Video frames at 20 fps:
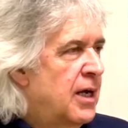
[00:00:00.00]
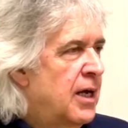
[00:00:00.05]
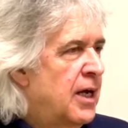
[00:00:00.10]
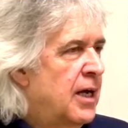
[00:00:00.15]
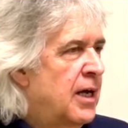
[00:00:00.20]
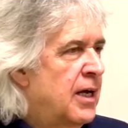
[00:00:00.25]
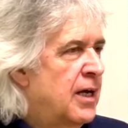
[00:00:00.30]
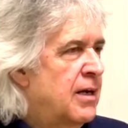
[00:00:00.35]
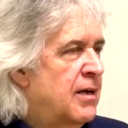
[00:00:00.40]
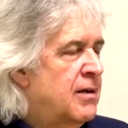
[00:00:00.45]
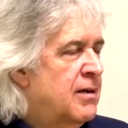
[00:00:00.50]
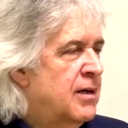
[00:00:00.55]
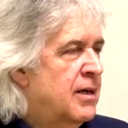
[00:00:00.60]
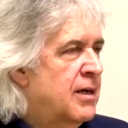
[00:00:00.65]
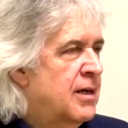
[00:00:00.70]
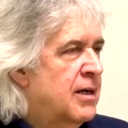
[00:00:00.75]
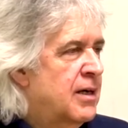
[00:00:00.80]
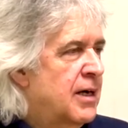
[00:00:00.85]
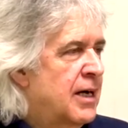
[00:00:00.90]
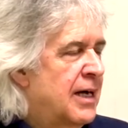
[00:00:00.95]
And
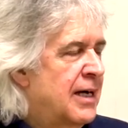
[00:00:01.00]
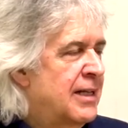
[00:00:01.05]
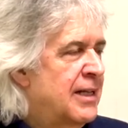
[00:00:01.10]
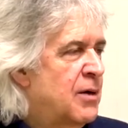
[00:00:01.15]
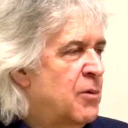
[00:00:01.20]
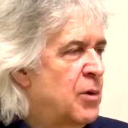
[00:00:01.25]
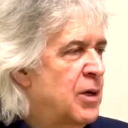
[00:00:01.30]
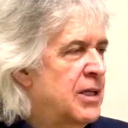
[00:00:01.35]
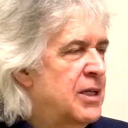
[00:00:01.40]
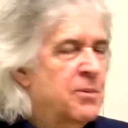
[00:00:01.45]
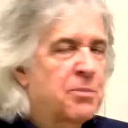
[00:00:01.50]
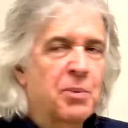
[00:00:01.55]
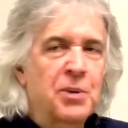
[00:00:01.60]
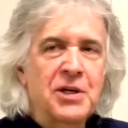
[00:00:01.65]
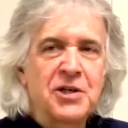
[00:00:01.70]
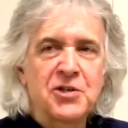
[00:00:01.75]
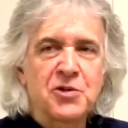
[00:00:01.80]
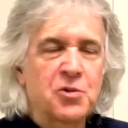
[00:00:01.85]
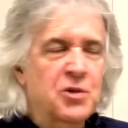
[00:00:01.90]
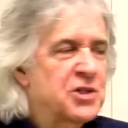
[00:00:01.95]
then when the
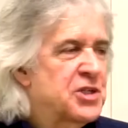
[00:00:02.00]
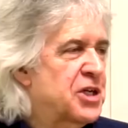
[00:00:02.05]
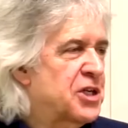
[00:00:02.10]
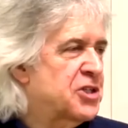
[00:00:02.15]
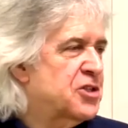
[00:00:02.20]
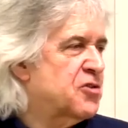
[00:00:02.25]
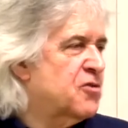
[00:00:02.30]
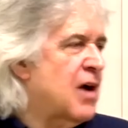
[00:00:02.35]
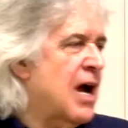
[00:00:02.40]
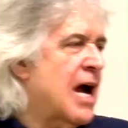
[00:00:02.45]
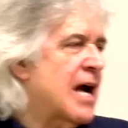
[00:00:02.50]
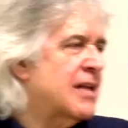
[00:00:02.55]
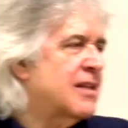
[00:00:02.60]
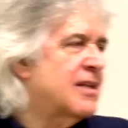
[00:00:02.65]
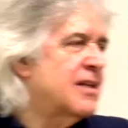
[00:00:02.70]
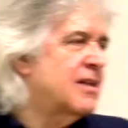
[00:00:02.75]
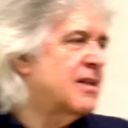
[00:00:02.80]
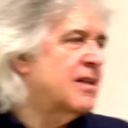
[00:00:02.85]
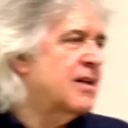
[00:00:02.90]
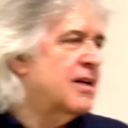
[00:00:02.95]
piece was
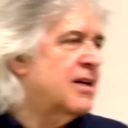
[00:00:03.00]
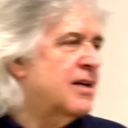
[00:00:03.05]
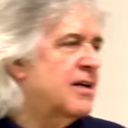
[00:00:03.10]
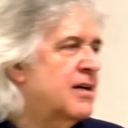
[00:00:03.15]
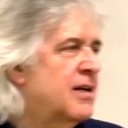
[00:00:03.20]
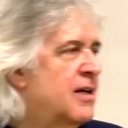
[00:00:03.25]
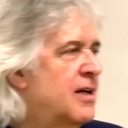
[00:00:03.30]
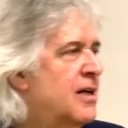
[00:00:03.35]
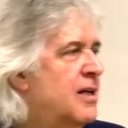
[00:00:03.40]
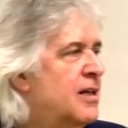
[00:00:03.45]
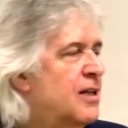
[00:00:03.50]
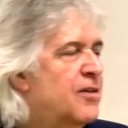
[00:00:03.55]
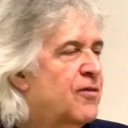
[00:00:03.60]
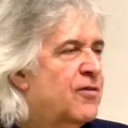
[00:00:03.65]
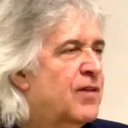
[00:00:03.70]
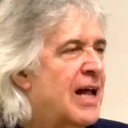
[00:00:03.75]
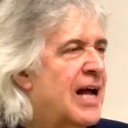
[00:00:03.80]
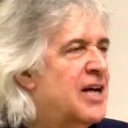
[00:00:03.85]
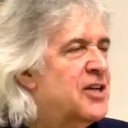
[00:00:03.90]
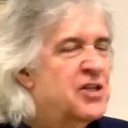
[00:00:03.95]
extracted, the
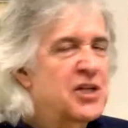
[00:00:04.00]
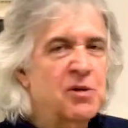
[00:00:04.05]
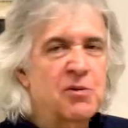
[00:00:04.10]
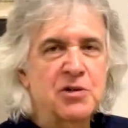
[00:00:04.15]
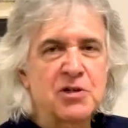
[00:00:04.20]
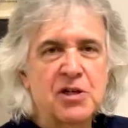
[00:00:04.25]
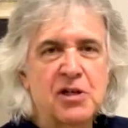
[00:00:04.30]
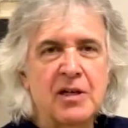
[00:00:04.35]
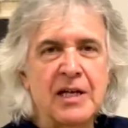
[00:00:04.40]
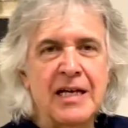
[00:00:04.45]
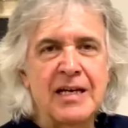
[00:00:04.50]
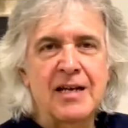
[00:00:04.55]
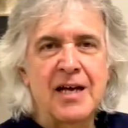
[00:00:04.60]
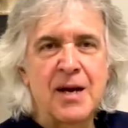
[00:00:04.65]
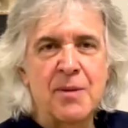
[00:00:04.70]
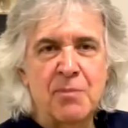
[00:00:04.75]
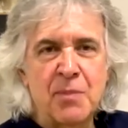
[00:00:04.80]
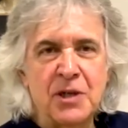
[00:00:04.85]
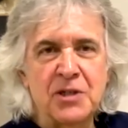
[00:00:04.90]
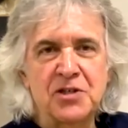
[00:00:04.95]
flashing was cleaned
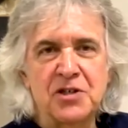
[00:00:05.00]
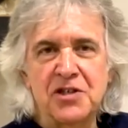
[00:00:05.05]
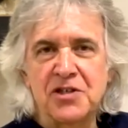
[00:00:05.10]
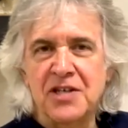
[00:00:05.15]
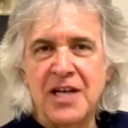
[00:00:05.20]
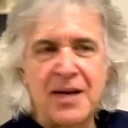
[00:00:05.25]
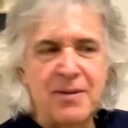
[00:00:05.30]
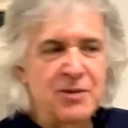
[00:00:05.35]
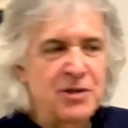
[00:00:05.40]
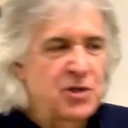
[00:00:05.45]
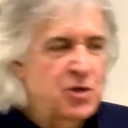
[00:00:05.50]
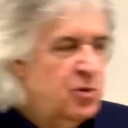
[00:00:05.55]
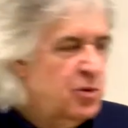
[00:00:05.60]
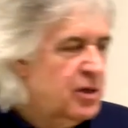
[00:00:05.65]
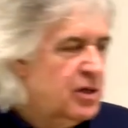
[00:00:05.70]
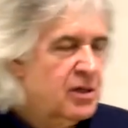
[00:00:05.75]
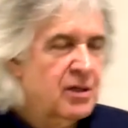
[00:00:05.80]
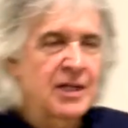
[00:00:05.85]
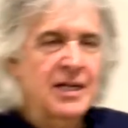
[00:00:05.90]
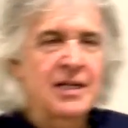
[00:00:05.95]
up much the same as you
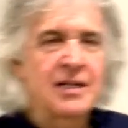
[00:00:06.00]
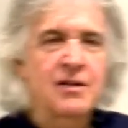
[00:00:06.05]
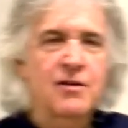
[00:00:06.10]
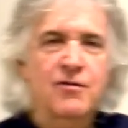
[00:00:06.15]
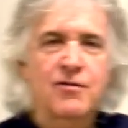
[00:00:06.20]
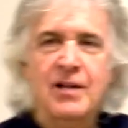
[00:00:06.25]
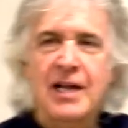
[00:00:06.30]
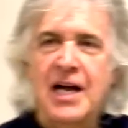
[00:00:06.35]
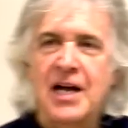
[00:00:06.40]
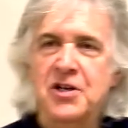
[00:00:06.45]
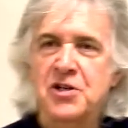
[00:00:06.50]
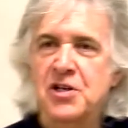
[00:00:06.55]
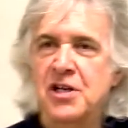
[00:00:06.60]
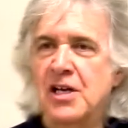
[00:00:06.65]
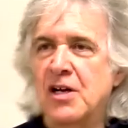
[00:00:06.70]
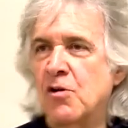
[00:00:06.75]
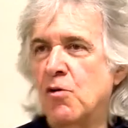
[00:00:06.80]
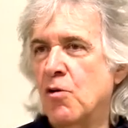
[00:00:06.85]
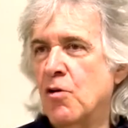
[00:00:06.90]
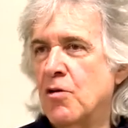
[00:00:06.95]
would clean the
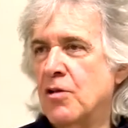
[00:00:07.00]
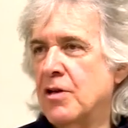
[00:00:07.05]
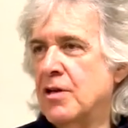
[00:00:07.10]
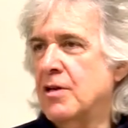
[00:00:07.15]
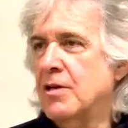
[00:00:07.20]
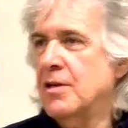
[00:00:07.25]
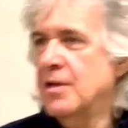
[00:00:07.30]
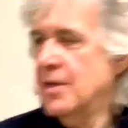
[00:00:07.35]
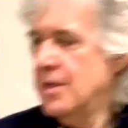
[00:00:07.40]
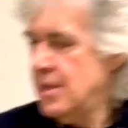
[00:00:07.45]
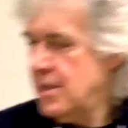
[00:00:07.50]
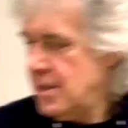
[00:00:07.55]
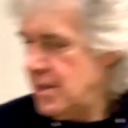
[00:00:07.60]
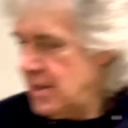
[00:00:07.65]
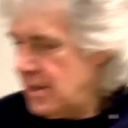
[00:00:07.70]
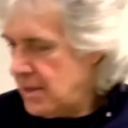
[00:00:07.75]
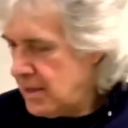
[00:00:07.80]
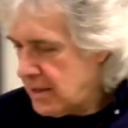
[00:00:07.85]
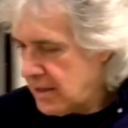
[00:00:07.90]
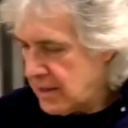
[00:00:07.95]
flashing or the
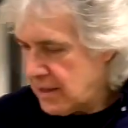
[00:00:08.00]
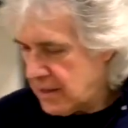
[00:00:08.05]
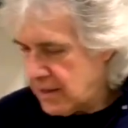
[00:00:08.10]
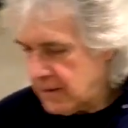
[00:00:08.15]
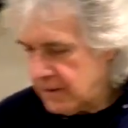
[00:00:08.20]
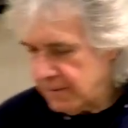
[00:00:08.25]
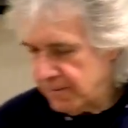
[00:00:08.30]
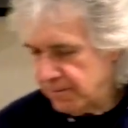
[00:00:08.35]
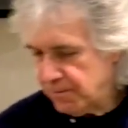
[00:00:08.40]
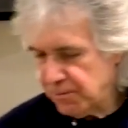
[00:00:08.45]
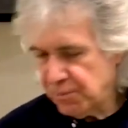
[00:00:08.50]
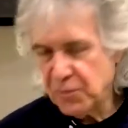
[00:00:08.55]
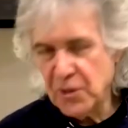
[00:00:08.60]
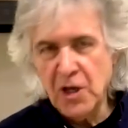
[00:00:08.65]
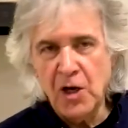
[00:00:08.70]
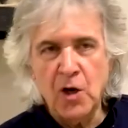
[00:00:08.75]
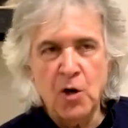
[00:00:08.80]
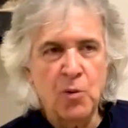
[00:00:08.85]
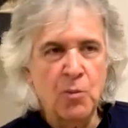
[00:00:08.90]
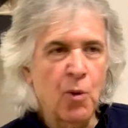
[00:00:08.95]

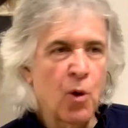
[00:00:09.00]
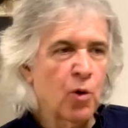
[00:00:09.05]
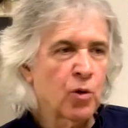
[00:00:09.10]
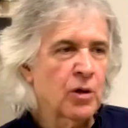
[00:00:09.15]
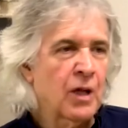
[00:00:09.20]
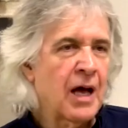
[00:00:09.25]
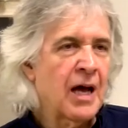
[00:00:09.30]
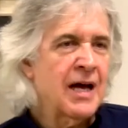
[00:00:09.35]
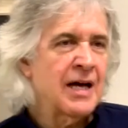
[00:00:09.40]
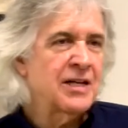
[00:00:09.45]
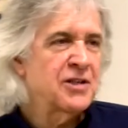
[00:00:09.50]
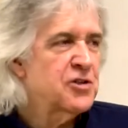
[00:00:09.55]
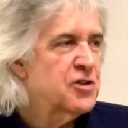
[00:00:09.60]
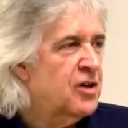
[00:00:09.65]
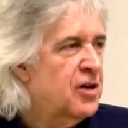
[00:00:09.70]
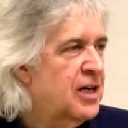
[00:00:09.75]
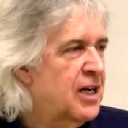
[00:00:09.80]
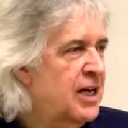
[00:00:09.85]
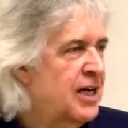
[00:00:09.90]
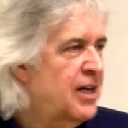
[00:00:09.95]
you know, mold lines
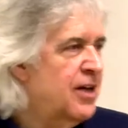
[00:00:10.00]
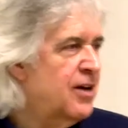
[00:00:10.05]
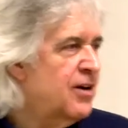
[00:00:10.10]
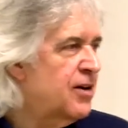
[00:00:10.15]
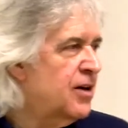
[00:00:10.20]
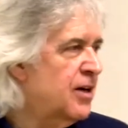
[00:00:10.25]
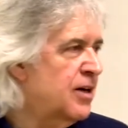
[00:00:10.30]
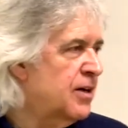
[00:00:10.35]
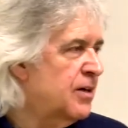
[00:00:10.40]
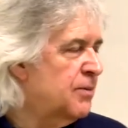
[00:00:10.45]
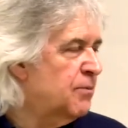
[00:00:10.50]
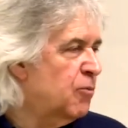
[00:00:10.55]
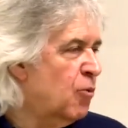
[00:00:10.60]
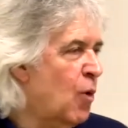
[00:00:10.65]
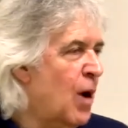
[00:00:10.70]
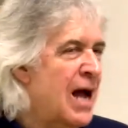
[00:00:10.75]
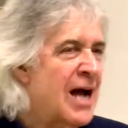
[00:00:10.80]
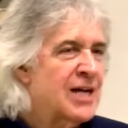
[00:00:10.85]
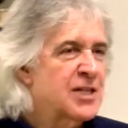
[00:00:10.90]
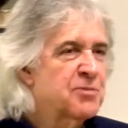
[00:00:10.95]
on any
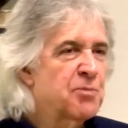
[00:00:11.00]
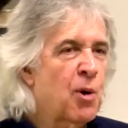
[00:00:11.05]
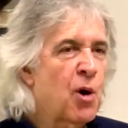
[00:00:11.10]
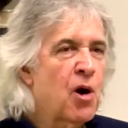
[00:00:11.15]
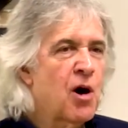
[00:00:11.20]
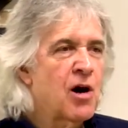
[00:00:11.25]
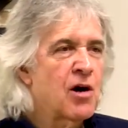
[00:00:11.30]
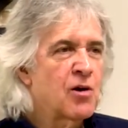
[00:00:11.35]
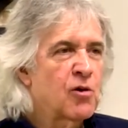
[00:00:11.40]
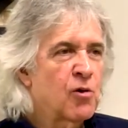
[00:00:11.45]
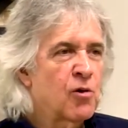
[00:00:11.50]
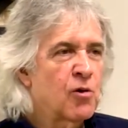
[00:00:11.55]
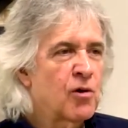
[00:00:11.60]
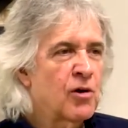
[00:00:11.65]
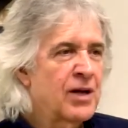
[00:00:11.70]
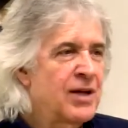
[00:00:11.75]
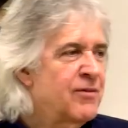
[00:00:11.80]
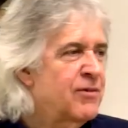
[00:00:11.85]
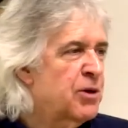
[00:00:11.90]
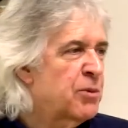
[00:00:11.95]
wax part
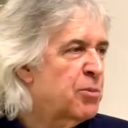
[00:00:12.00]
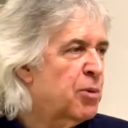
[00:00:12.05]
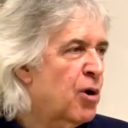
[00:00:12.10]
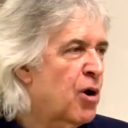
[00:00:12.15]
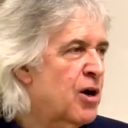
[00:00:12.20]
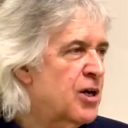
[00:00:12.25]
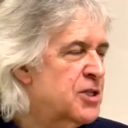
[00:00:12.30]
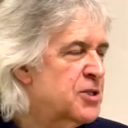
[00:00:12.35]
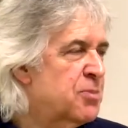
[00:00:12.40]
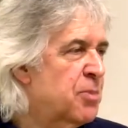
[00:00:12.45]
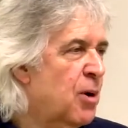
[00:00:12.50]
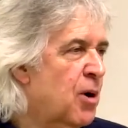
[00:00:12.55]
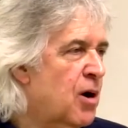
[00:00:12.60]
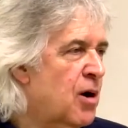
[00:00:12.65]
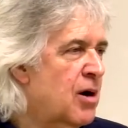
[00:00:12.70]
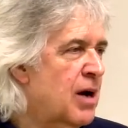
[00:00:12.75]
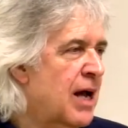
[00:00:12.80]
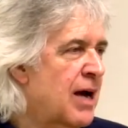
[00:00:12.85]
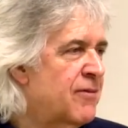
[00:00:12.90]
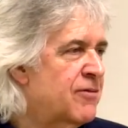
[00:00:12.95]
or even a bronze
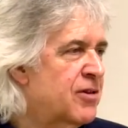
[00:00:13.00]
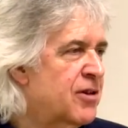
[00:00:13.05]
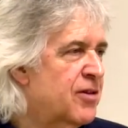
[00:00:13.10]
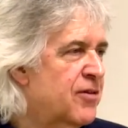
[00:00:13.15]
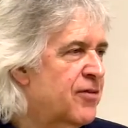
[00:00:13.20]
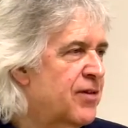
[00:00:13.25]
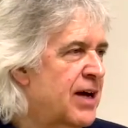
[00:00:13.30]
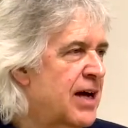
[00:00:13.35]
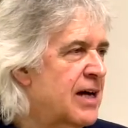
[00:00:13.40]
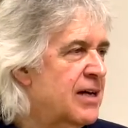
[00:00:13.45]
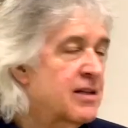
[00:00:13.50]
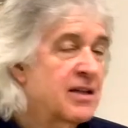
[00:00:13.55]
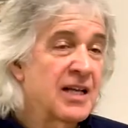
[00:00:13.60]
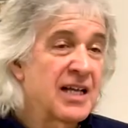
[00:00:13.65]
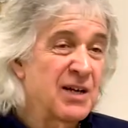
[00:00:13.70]
part after the fact.